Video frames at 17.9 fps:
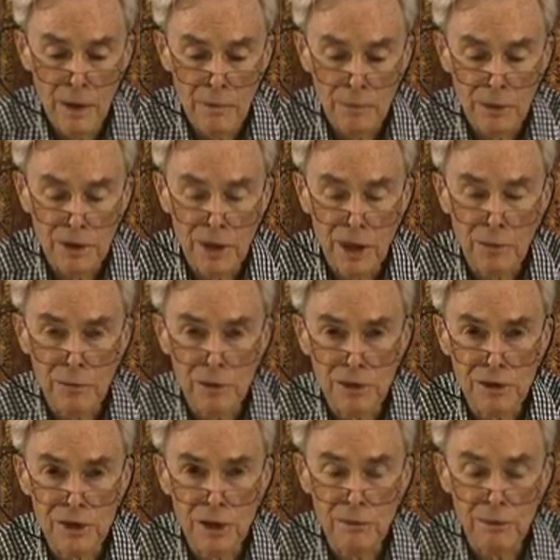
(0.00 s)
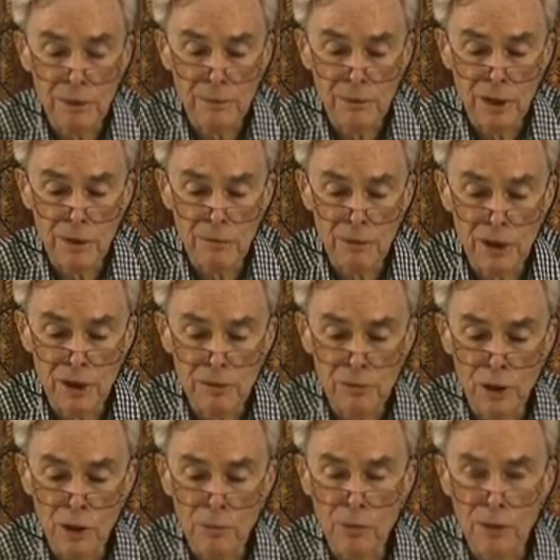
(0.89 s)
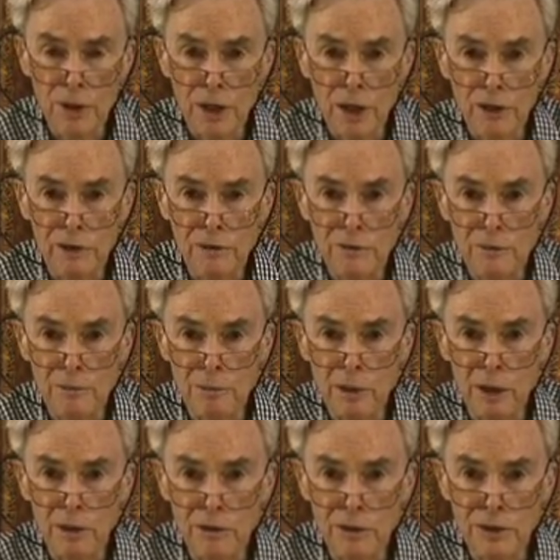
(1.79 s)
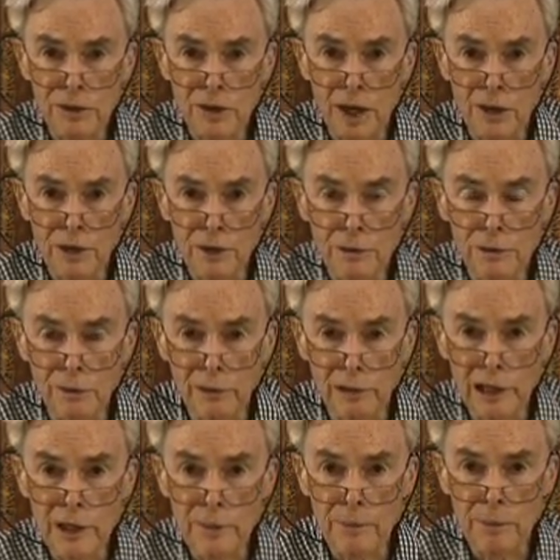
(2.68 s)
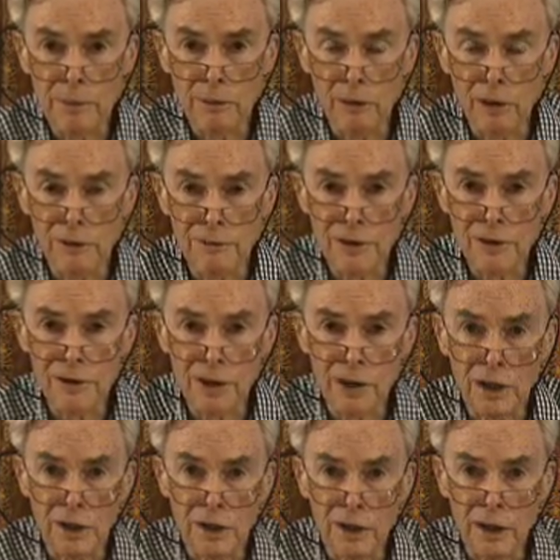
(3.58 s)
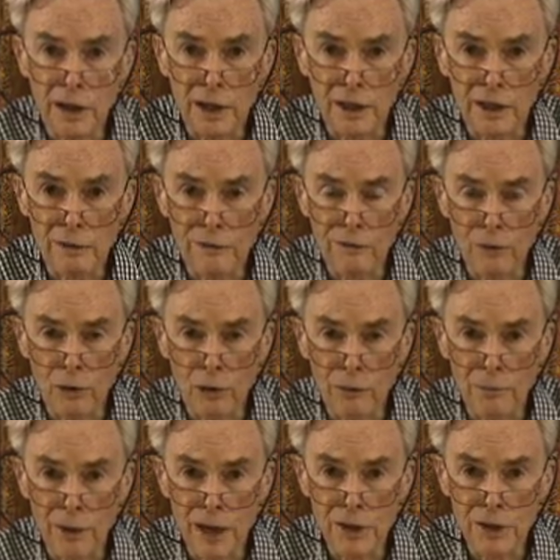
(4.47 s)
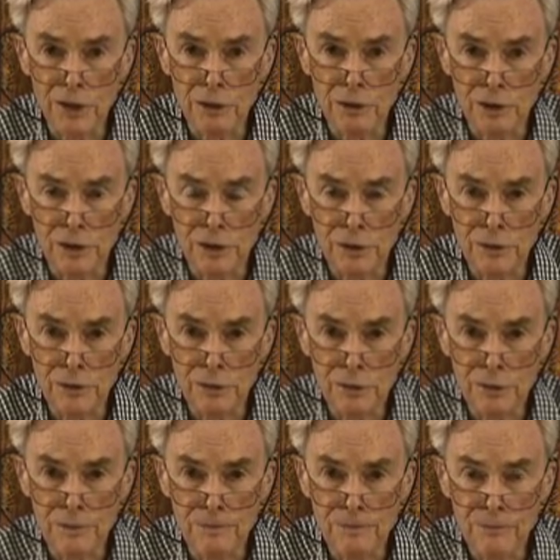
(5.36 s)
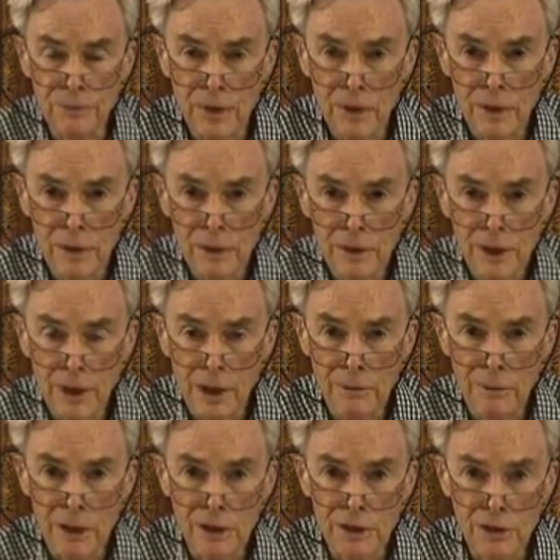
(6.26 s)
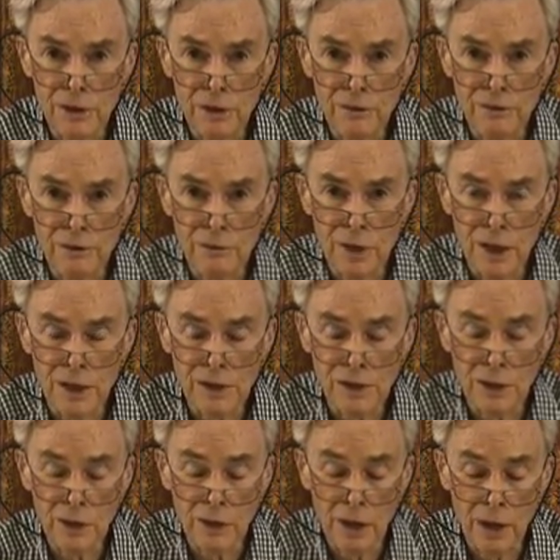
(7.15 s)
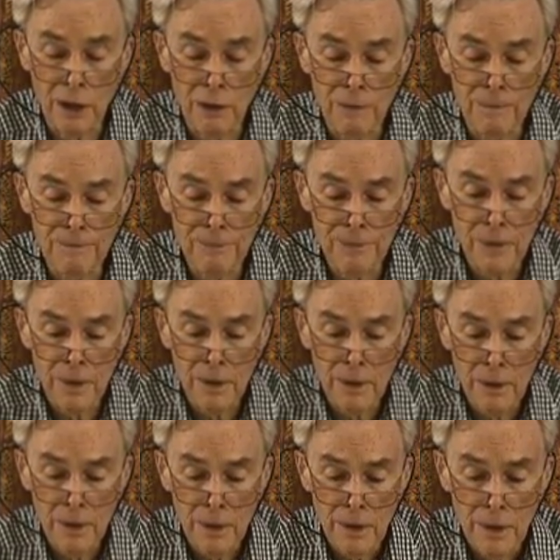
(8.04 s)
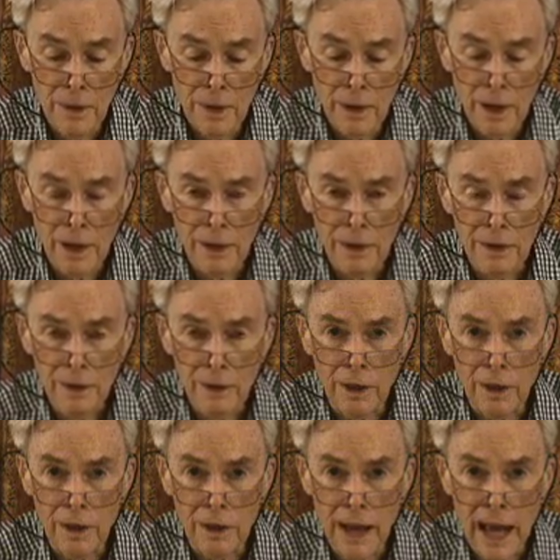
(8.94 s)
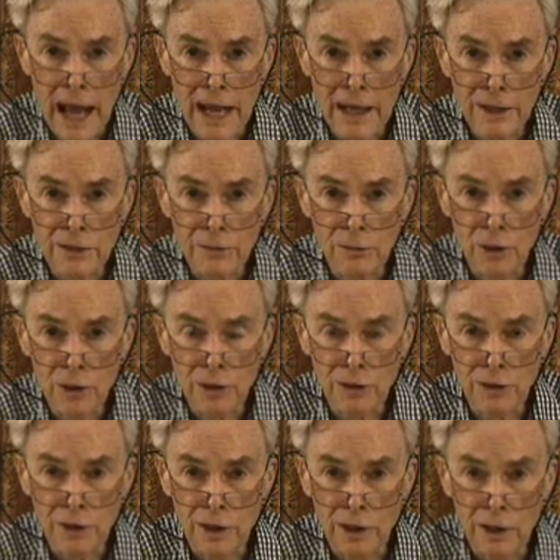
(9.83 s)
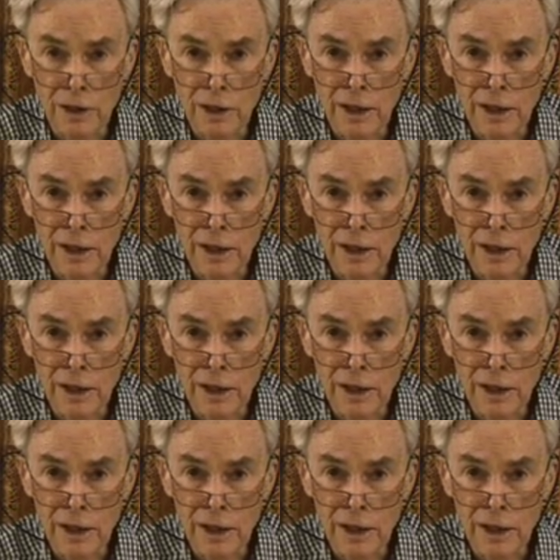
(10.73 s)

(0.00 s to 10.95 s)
But that would seem to be a much more productive approach than to leap all of a sudden at the four major issues that I mentioned a few minutes ago and act with under